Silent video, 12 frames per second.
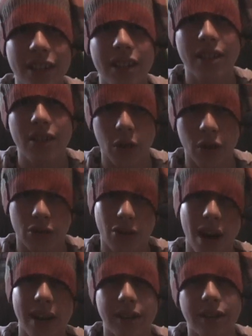did, or
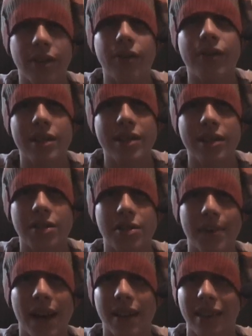tried to do, research
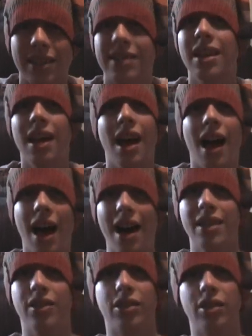about this.
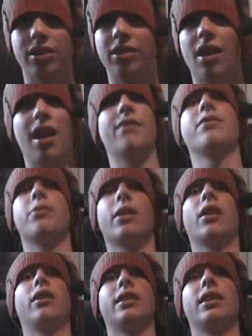I looked
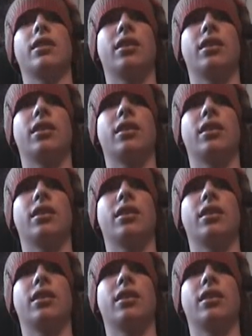everywhere on the